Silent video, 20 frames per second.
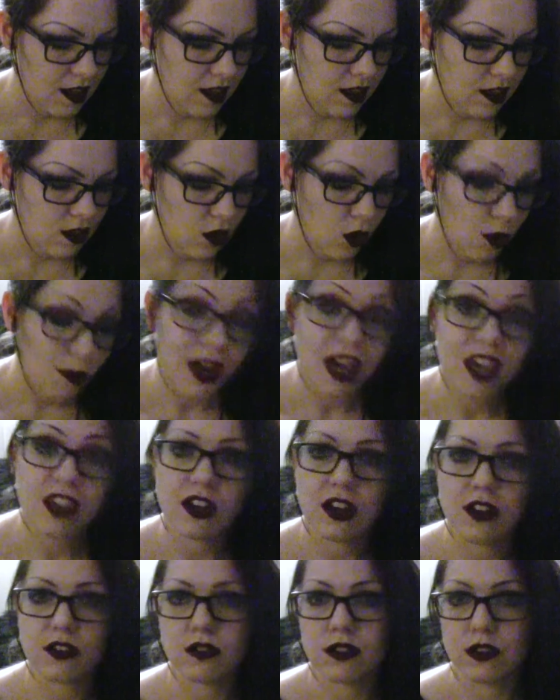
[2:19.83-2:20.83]
So my
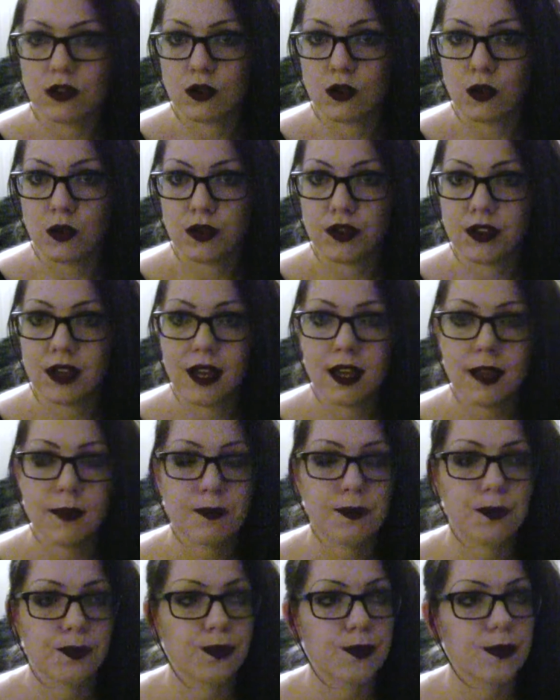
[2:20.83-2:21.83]
thoughts on this whole thing.
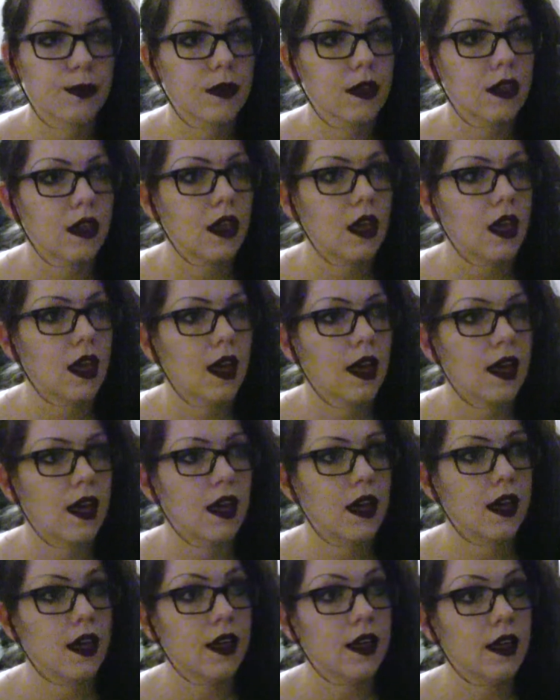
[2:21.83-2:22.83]

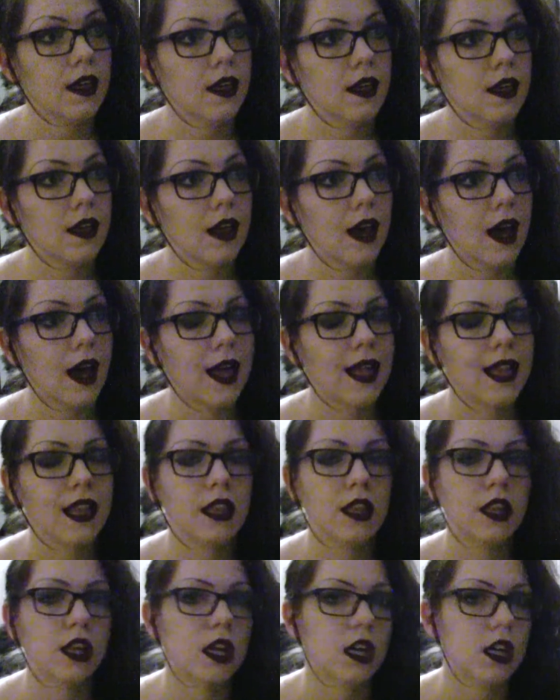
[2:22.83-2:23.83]
I
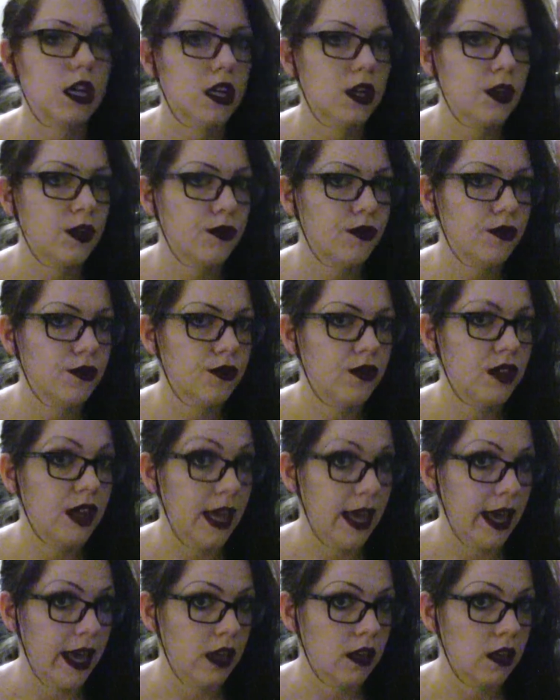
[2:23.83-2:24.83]
love the
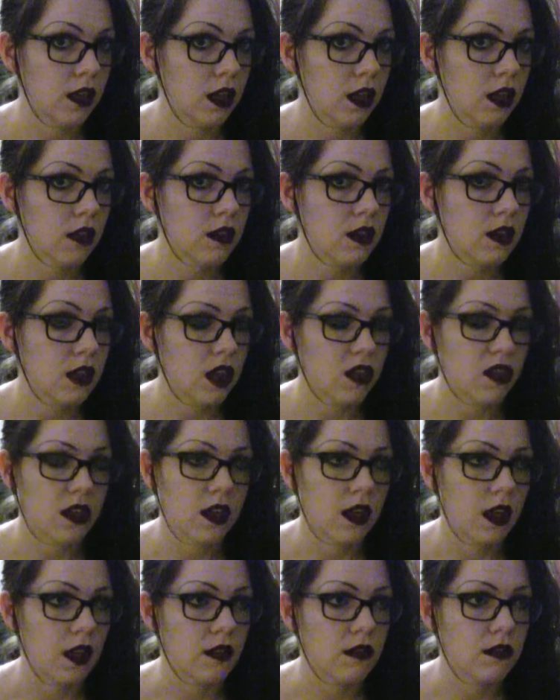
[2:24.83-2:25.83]
acting in this. I
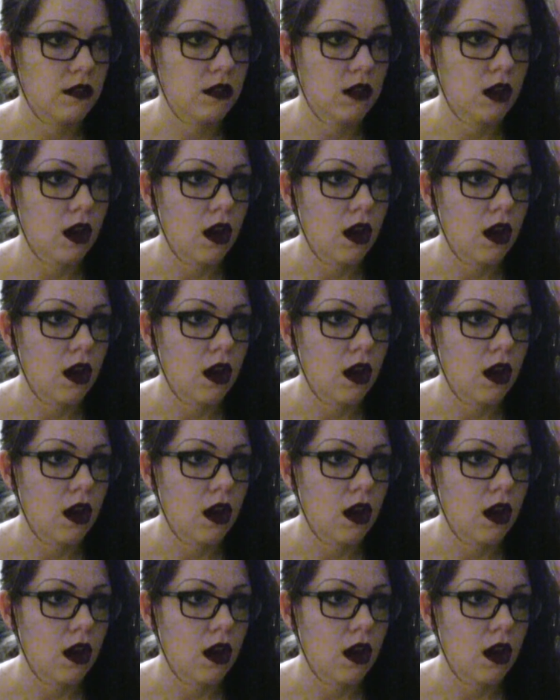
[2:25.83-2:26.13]
think it's